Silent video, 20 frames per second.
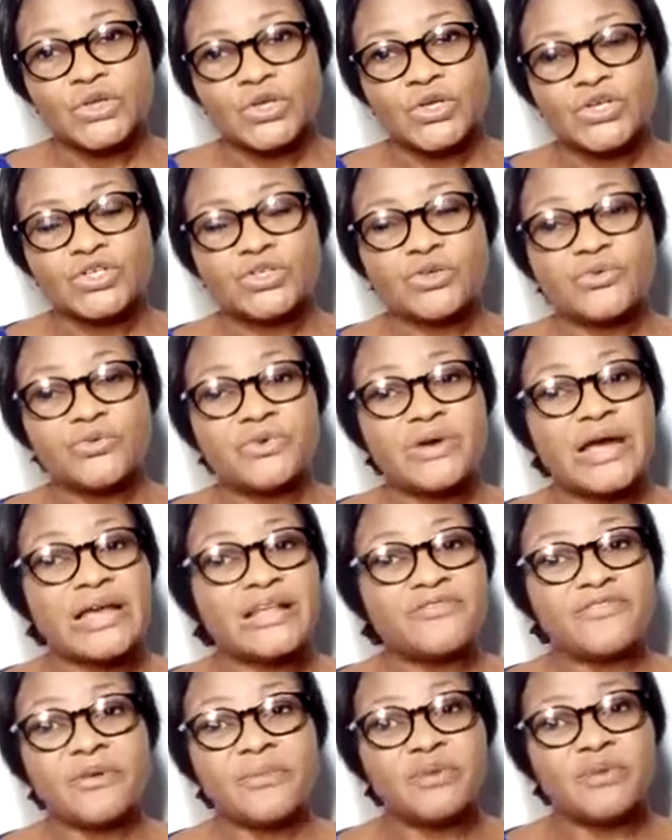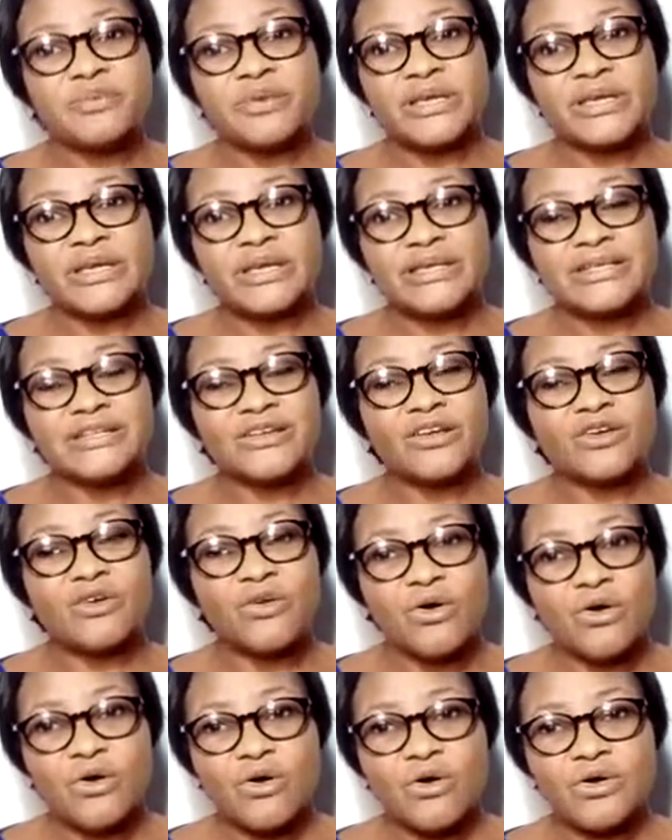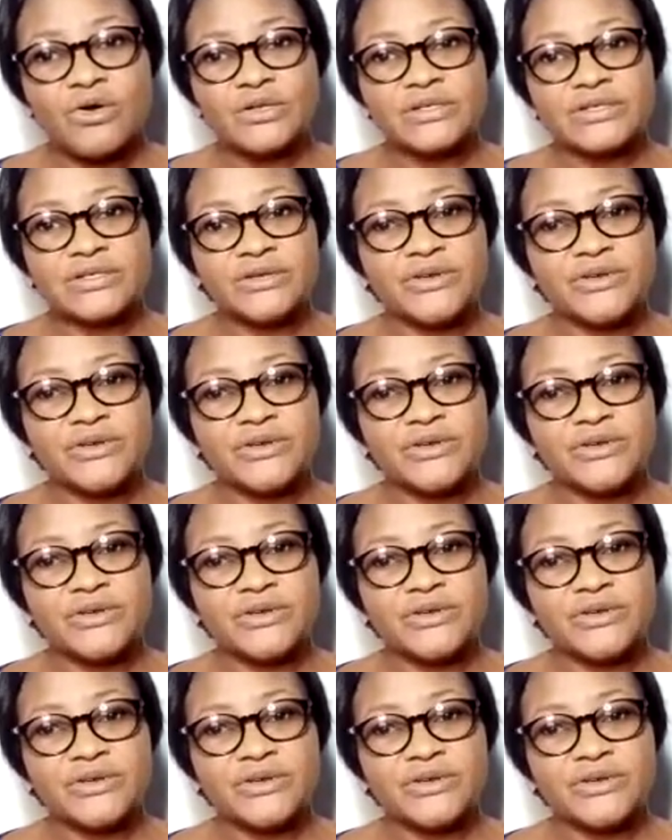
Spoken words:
So, right from the beginning, God